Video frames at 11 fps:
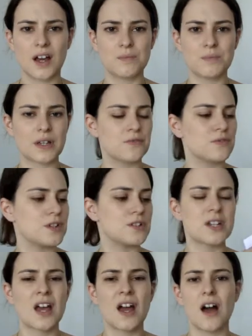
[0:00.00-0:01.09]
I'm a bit
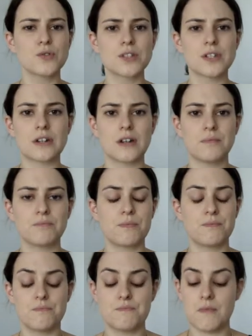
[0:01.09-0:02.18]
confused. I also don't,
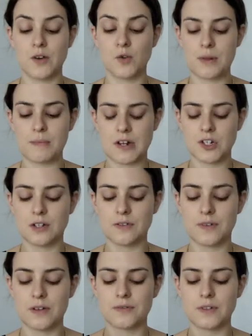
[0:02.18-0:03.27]
I normally mention
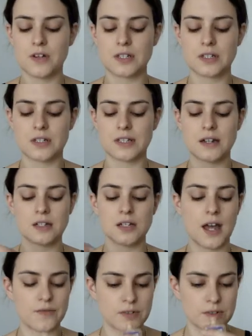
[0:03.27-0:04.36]
if I've noticed a scent
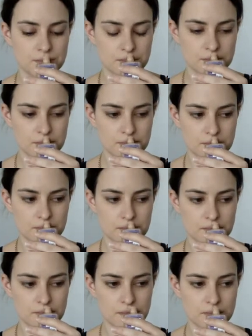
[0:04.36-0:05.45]
and I haven't.
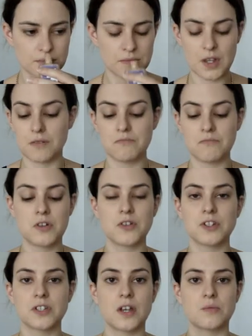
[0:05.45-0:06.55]
No
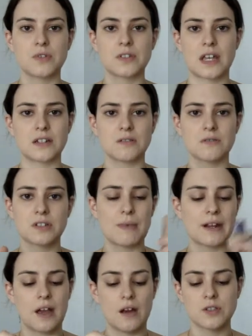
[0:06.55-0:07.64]
discernible scent. I was
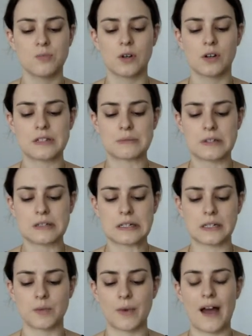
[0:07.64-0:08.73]
smelling it out of the bottle, it smells a
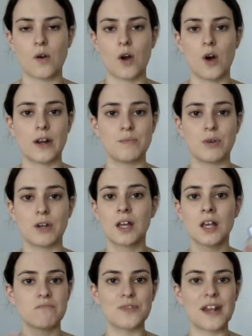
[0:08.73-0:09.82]
little bit alcoholy, but
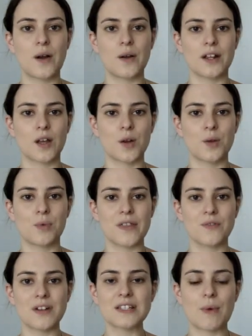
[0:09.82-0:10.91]
for now I'm going to go and
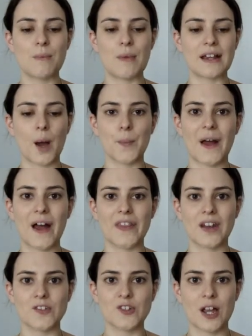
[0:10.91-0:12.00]
apply the rest of my makeup and then I'll